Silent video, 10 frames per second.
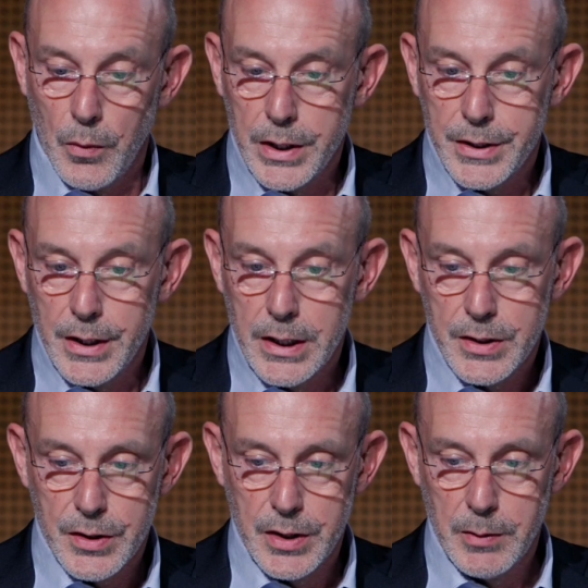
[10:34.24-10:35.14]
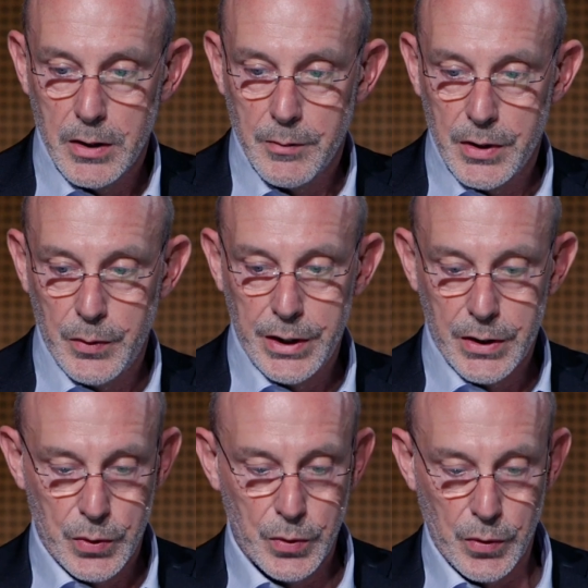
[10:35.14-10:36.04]
which is similar between
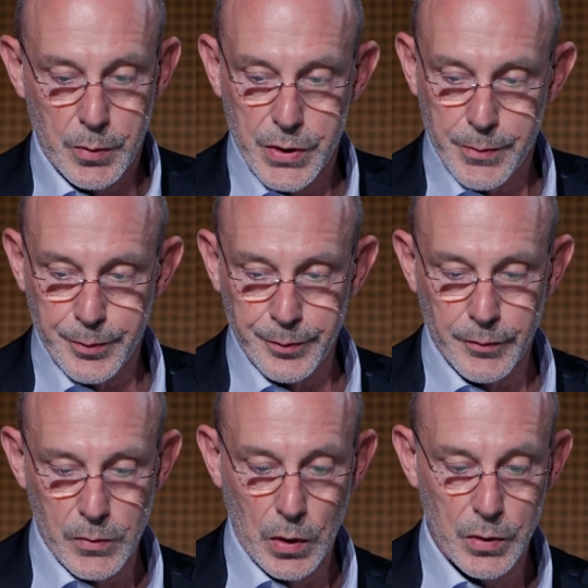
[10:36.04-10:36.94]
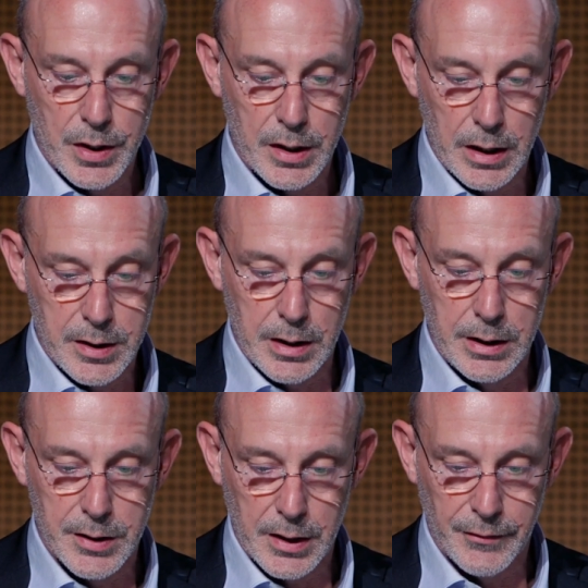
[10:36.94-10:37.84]
the 2 groups. No
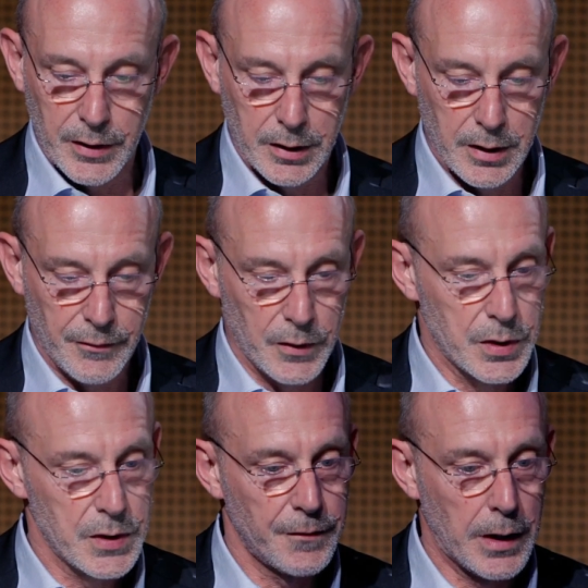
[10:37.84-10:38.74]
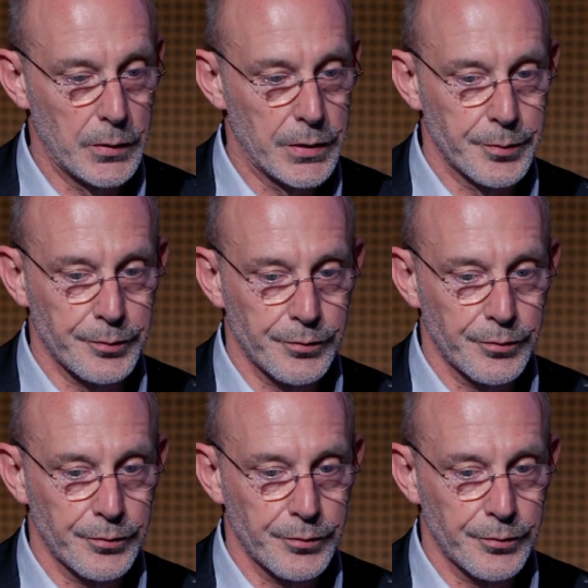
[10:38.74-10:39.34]
statistically significant differences found.